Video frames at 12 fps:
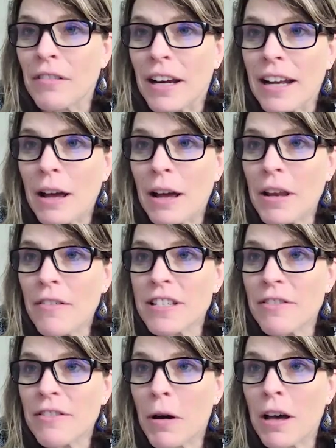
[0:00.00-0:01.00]
right? How many of
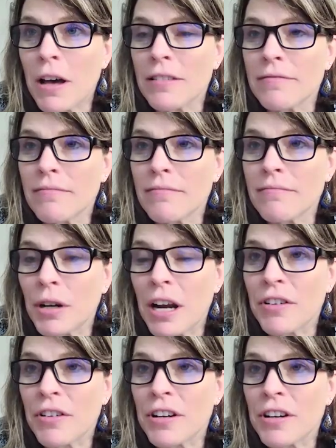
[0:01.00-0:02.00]
us have bought
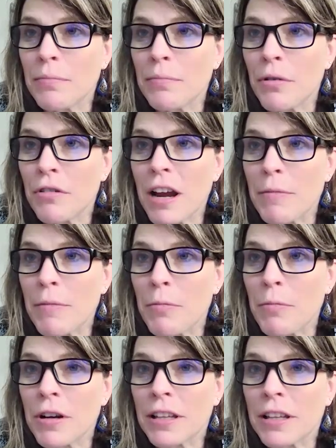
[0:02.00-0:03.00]
whatever program or
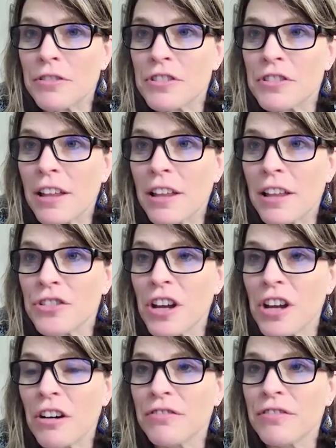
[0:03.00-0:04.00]
book and they're just on the
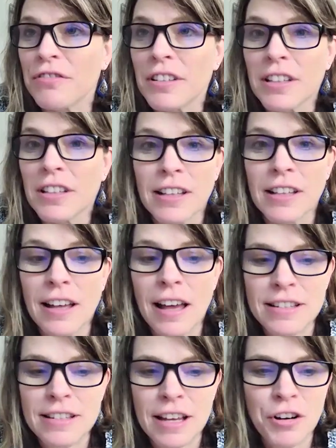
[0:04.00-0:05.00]
shelf?
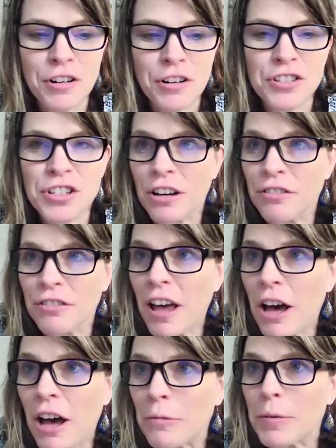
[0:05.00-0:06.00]
As I've heard,
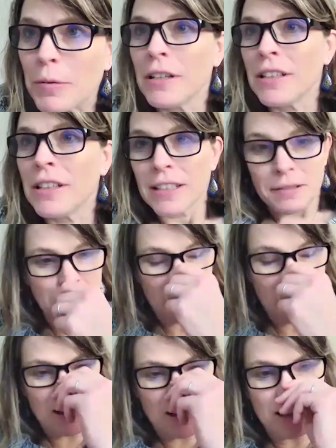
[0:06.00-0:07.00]
shelf help,
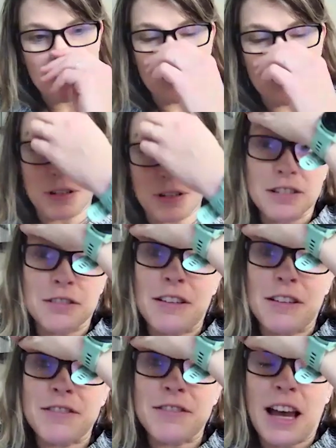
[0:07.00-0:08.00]
because we just
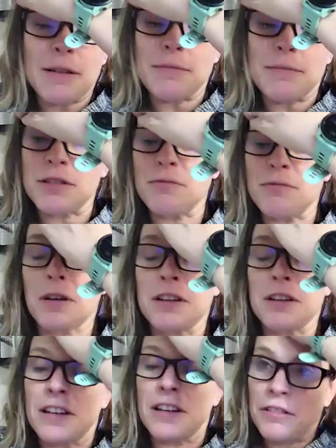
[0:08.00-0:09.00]
don't have time to
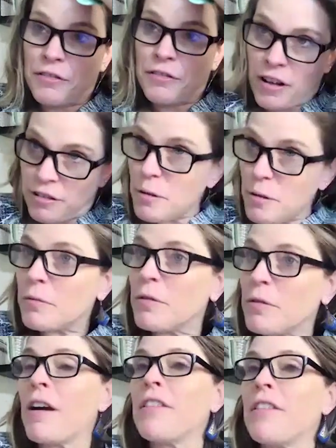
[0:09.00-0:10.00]
continue to follow up and
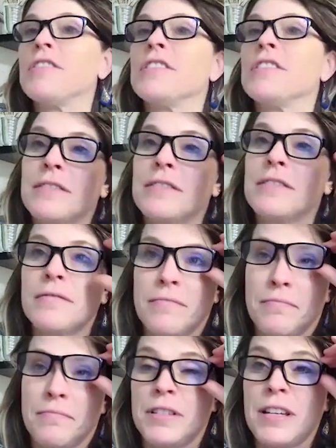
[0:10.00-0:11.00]
we'd rather just
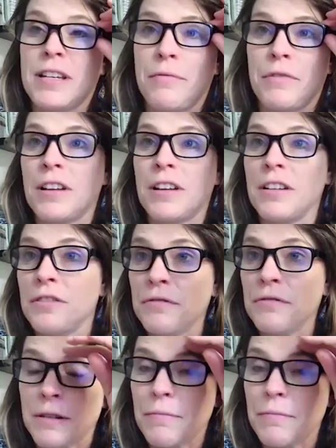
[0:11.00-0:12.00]
pretend we're going to
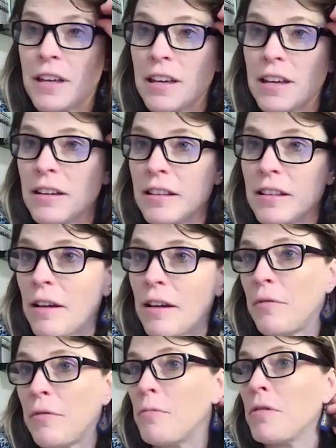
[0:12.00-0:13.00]
do something, not
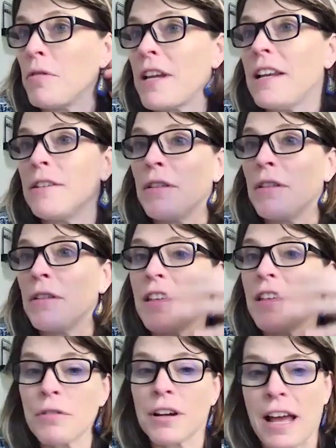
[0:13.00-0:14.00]
that we're pretending, we
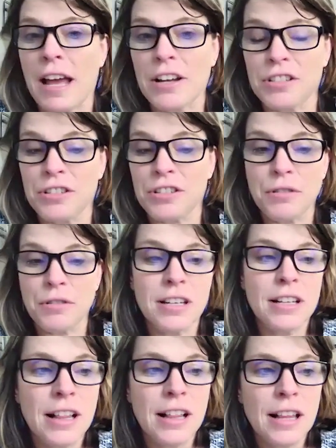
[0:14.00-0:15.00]
think we're going to actually do it,